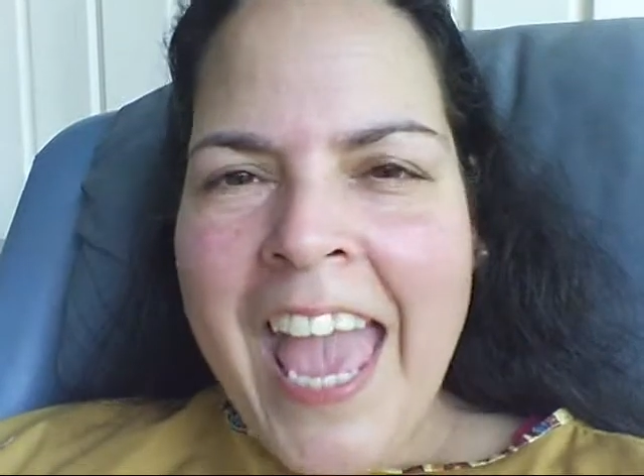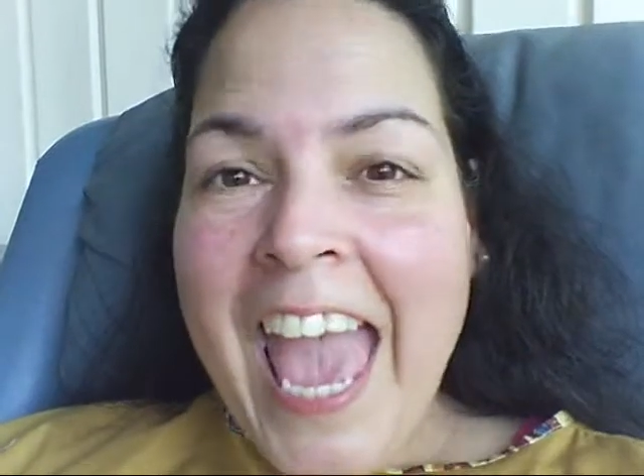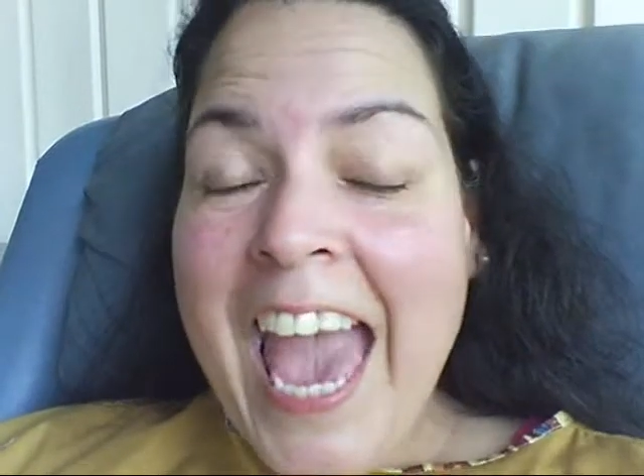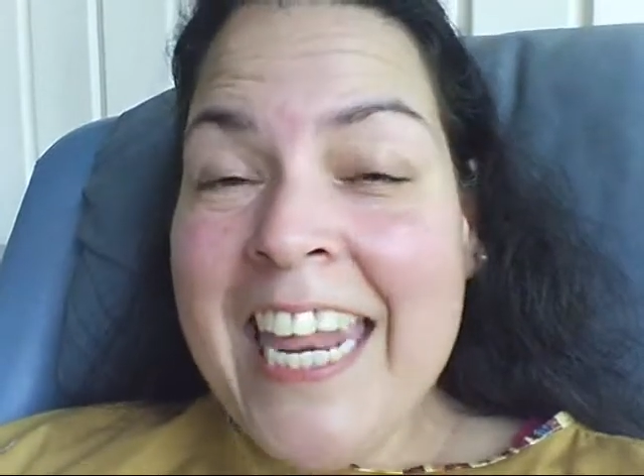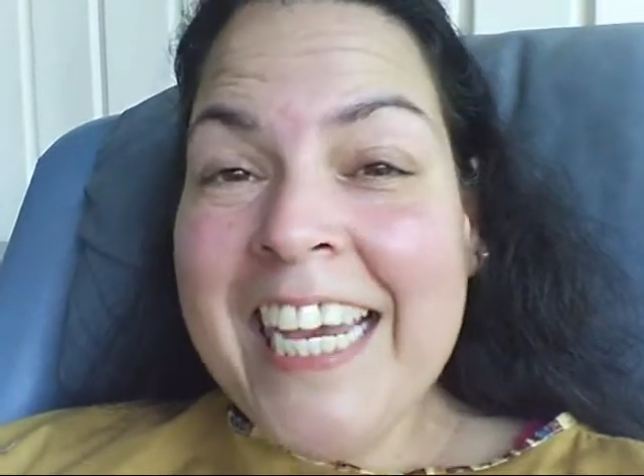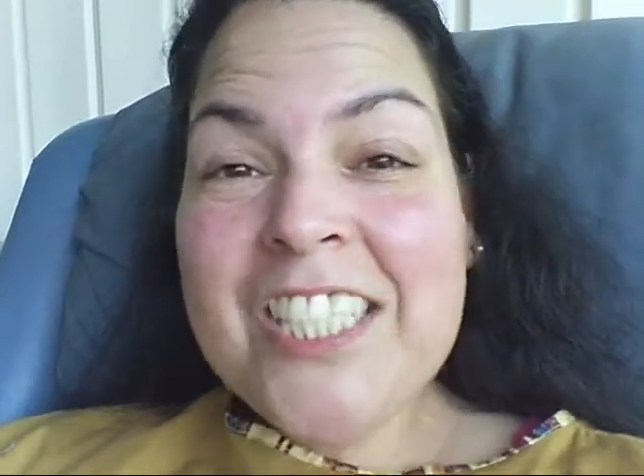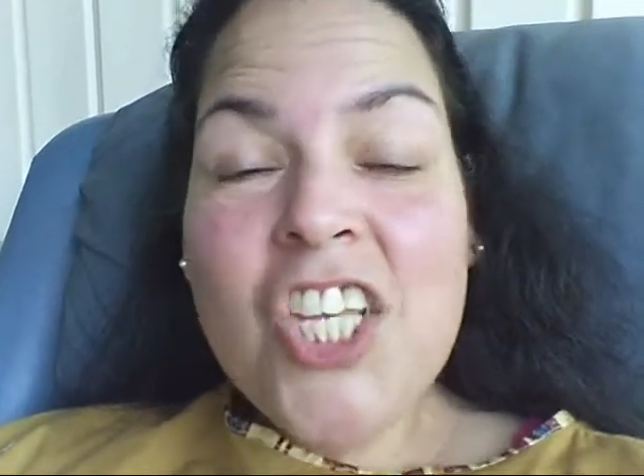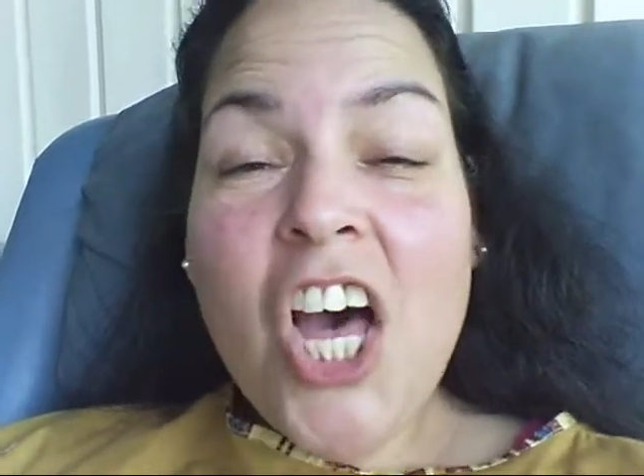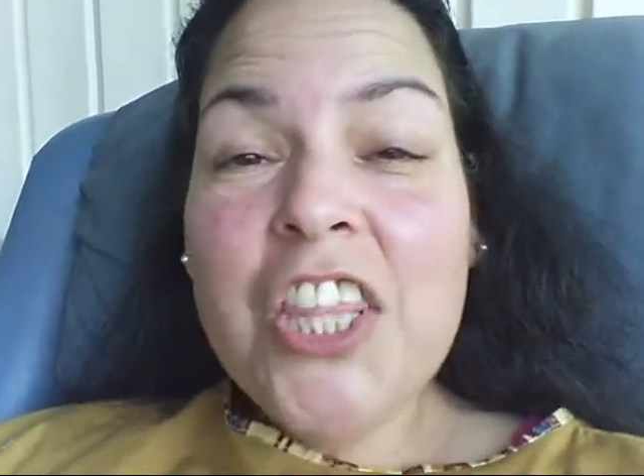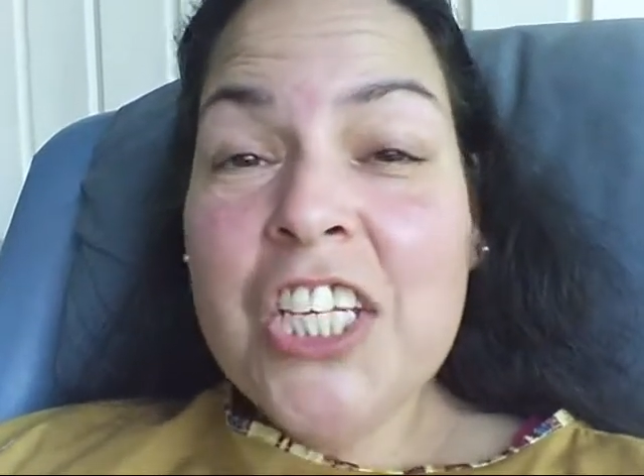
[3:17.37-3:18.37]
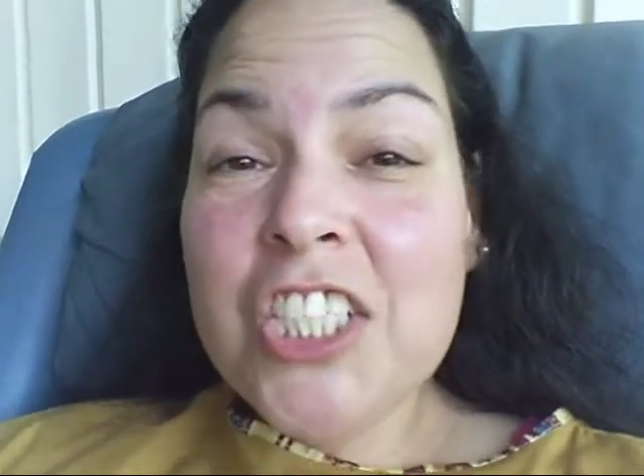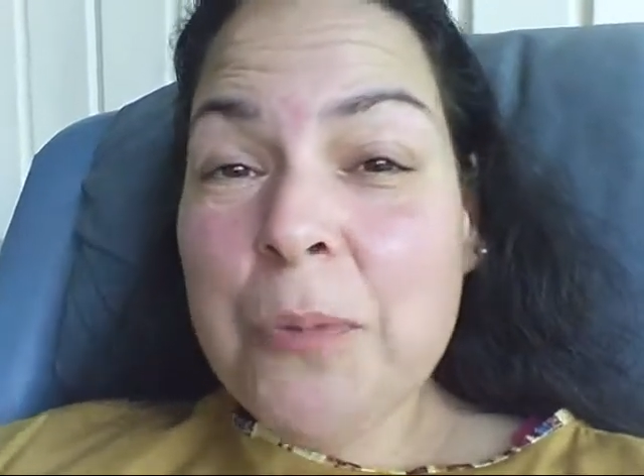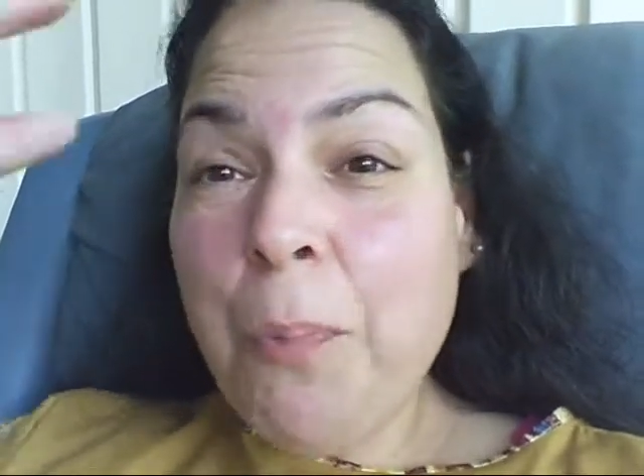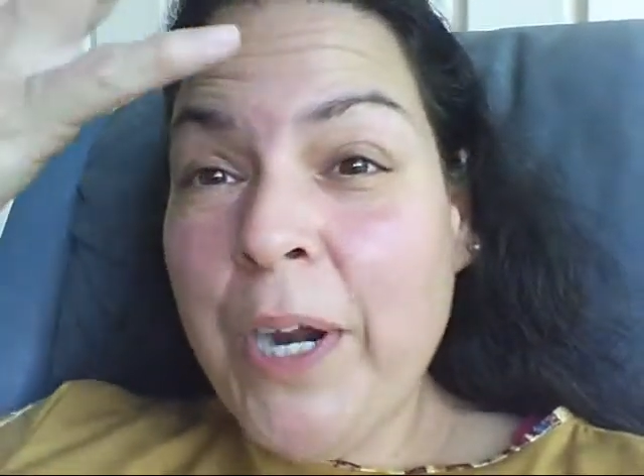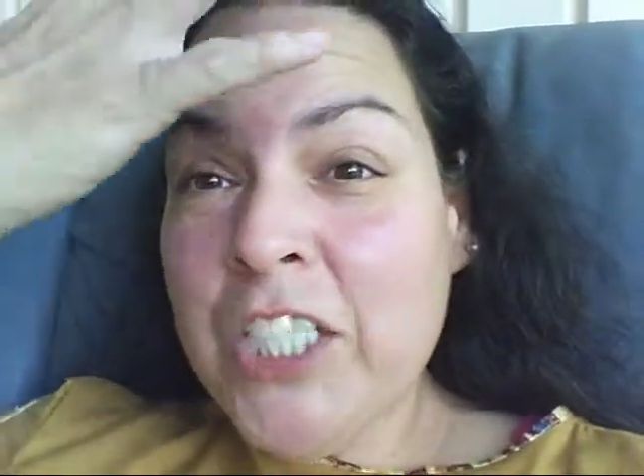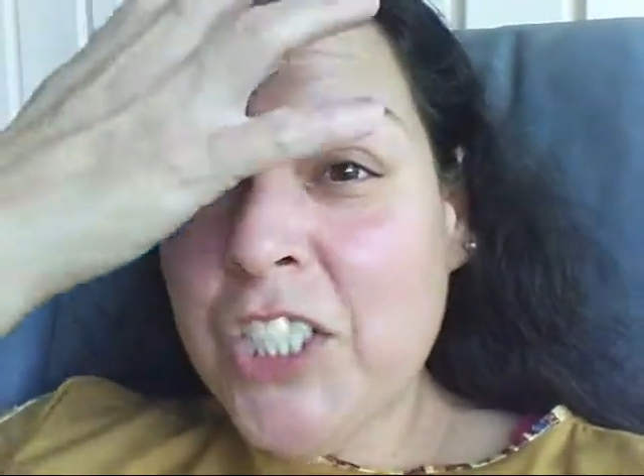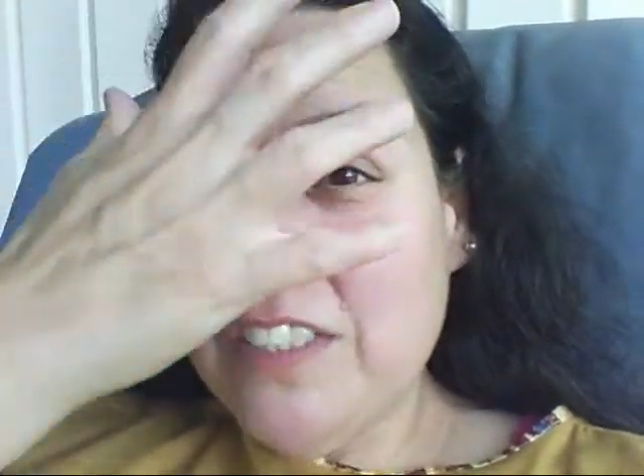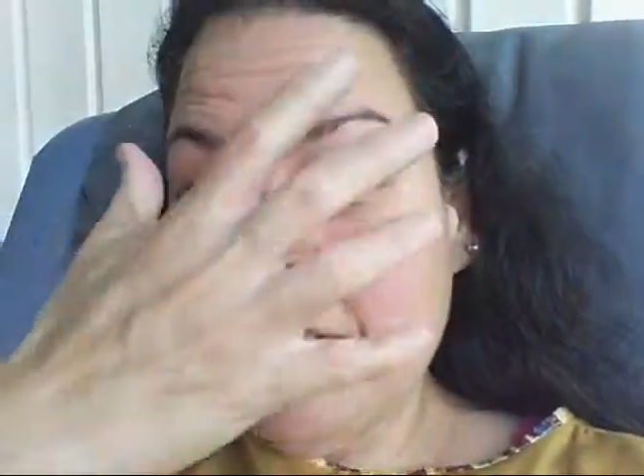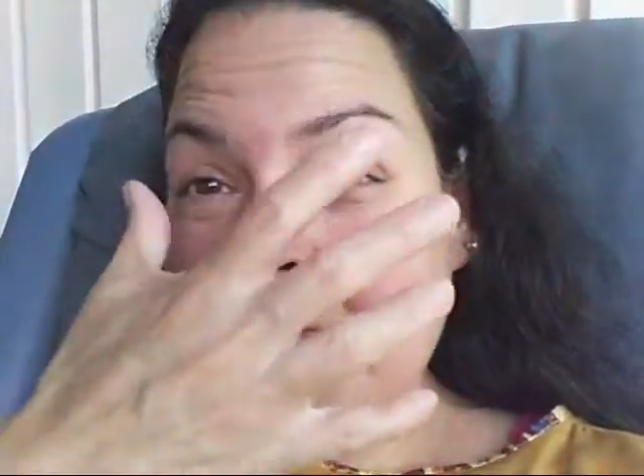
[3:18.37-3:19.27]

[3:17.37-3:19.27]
And I saw the expression